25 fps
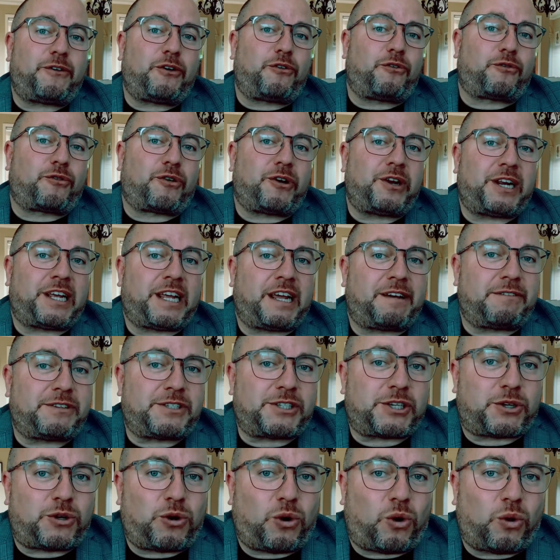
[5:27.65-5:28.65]
Feel free to give
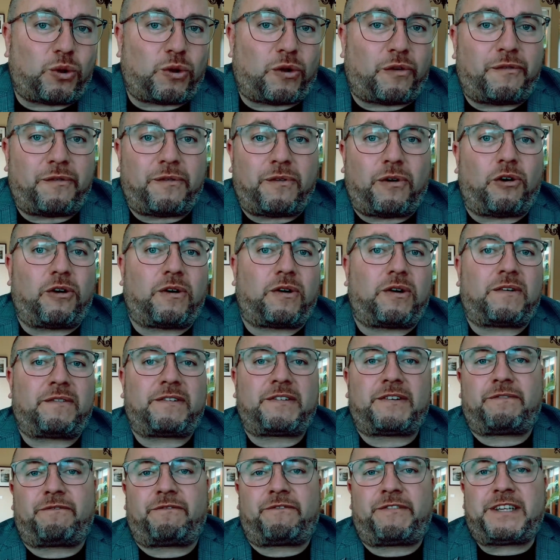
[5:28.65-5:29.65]
us a call or
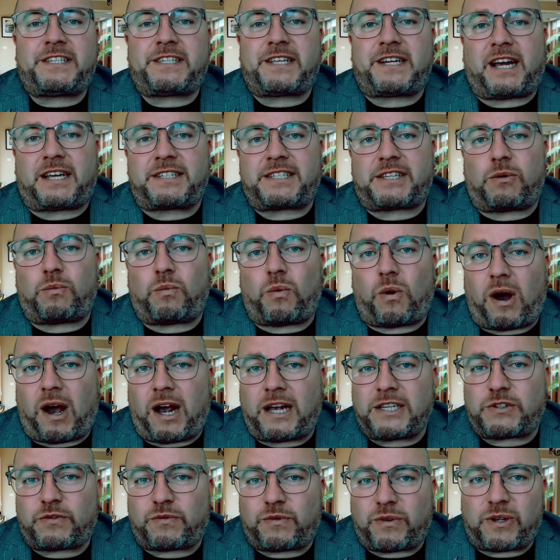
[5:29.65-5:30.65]
visit us at
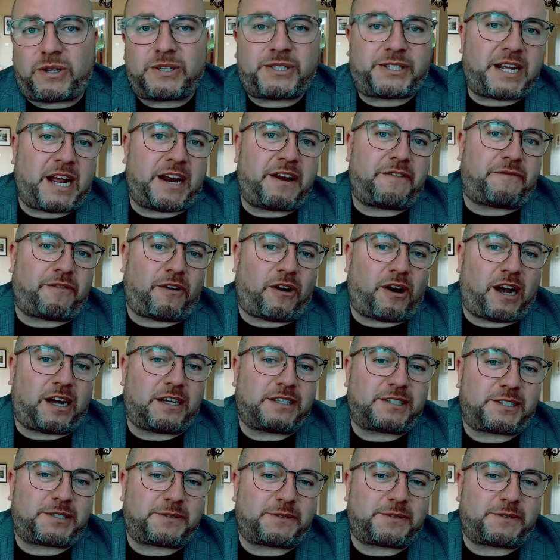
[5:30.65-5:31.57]
Wise Real Estate Advice.